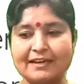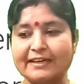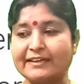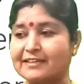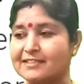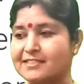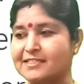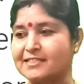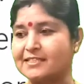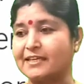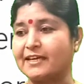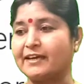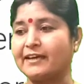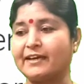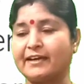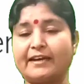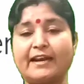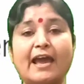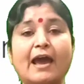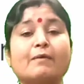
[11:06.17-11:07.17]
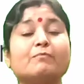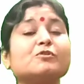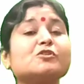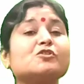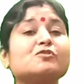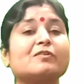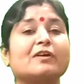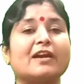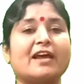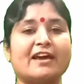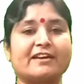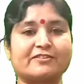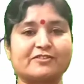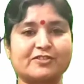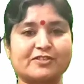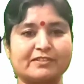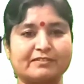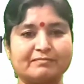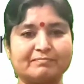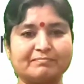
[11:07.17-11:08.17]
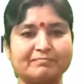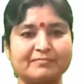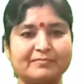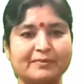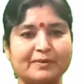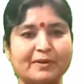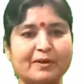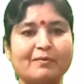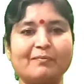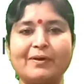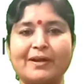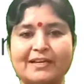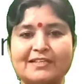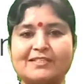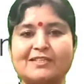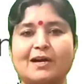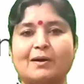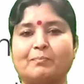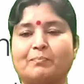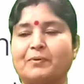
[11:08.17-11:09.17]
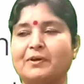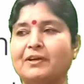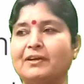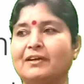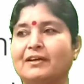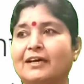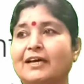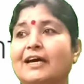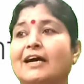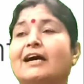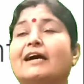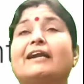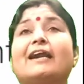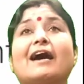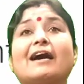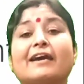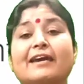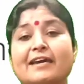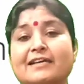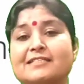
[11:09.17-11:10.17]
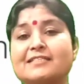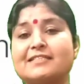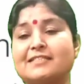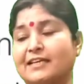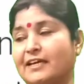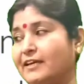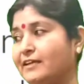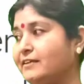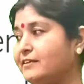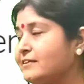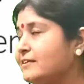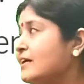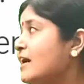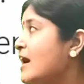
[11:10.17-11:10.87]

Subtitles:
let us take an habitual action. For example, Rakesh said,